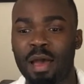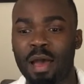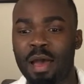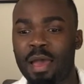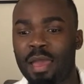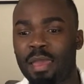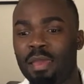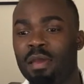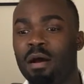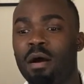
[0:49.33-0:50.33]

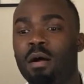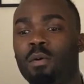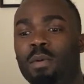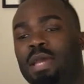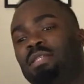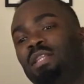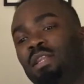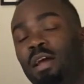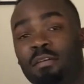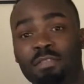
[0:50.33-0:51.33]
I always
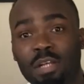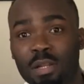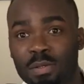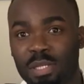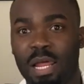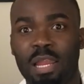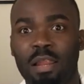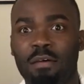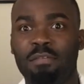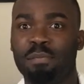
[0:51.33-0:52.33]
loved clothes and I
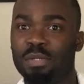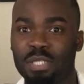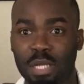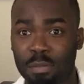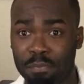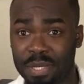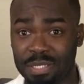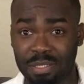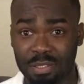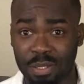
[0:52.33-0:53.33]
loved putting
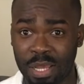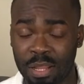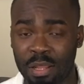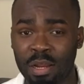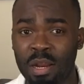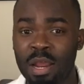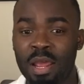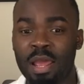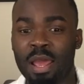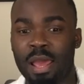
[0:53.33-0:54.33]
pieces together,
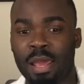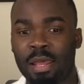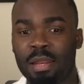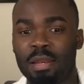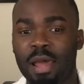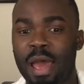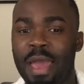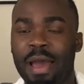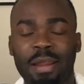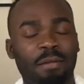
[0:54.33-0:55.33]
and I
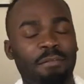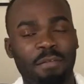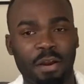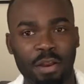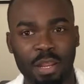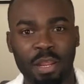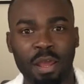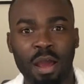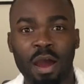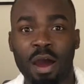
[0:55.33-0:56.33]
had a very
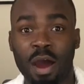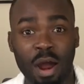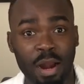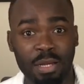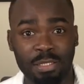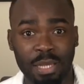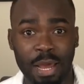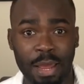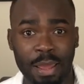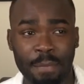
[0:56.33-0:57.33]
hard
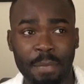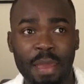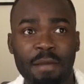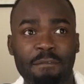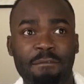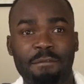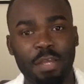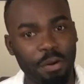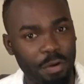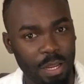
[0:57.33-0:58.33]
time
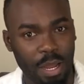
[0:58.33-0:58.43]
figuring